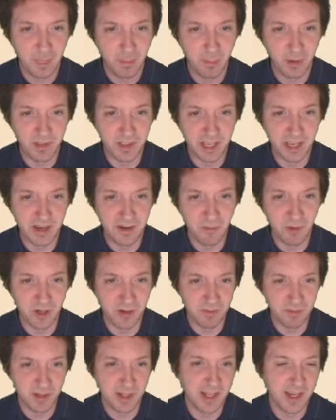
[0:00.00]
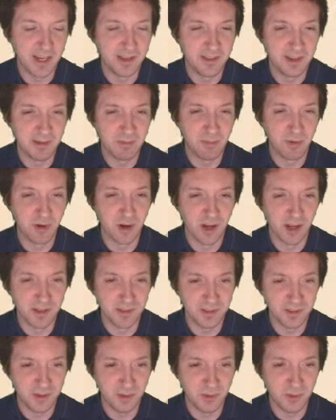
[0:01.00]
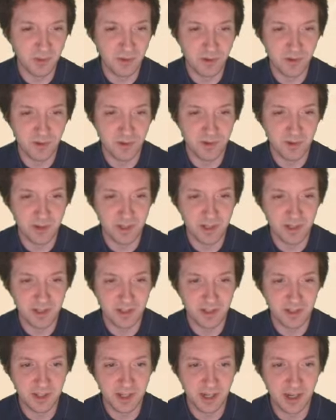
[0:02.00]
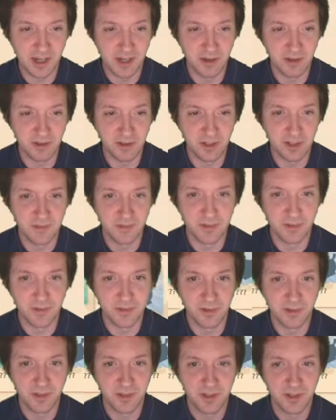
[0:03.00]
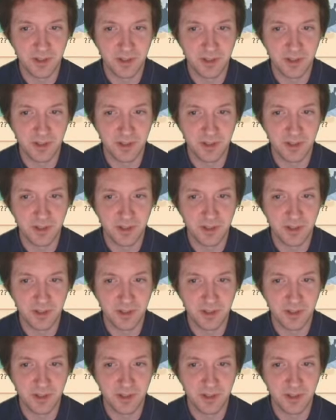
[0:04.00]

But that would imply that bronze ore is on higher levels